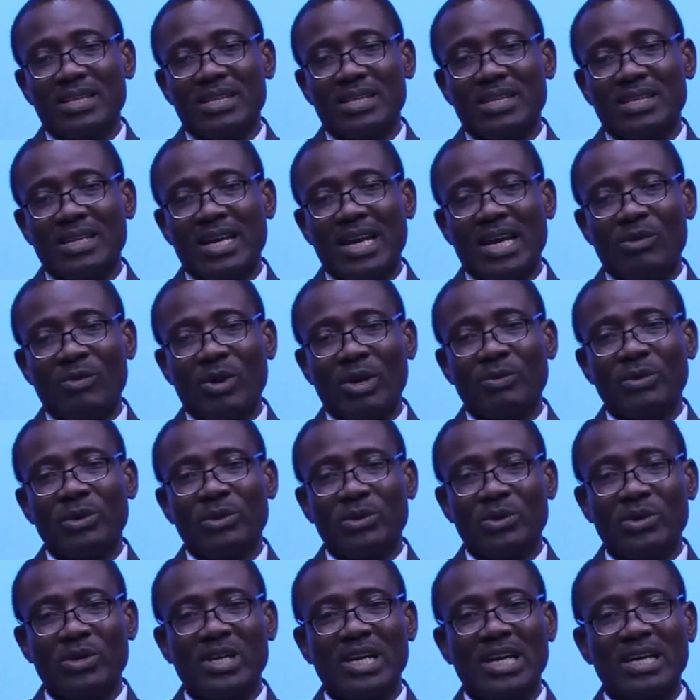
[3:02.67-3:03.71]
Now, when we
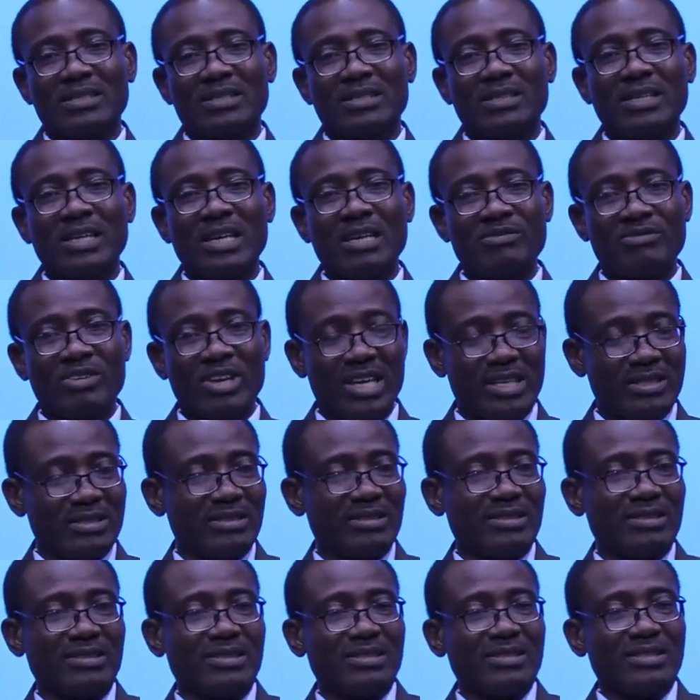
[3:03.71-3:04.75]
look at giving
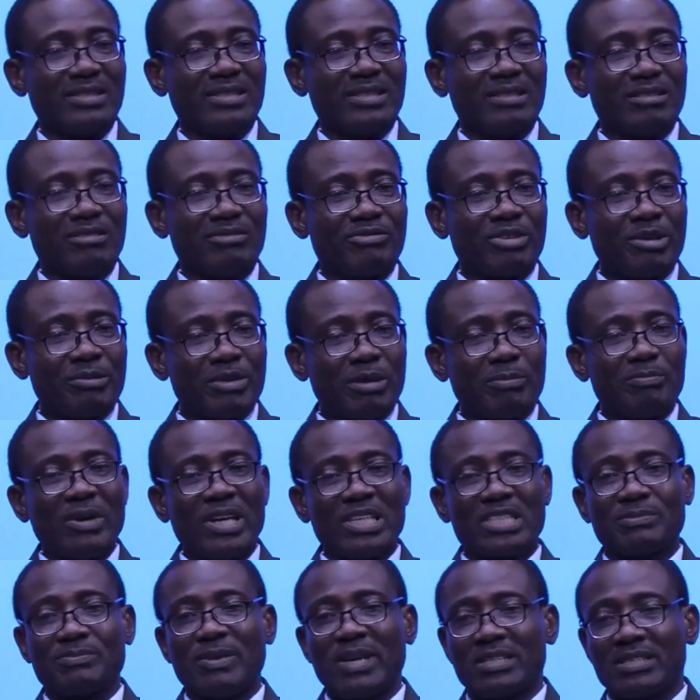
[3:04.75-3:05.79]
from the
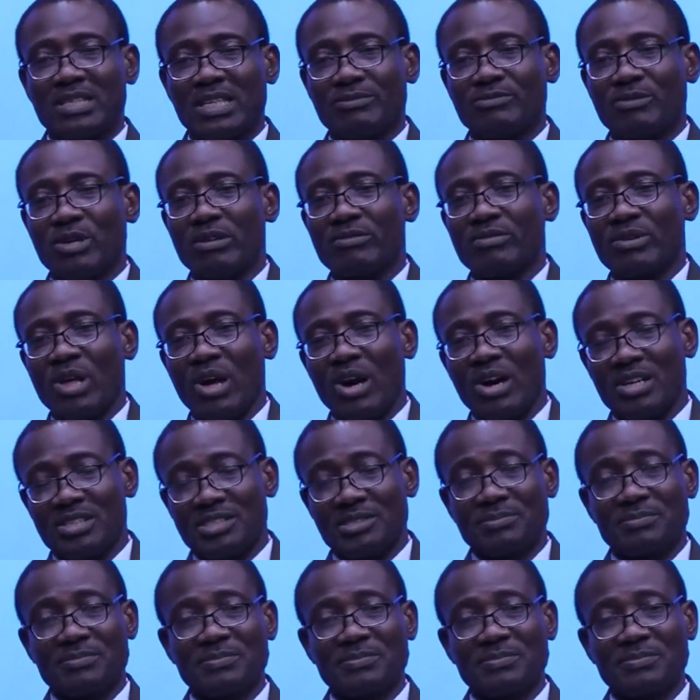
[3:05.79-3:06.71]
perspective of God,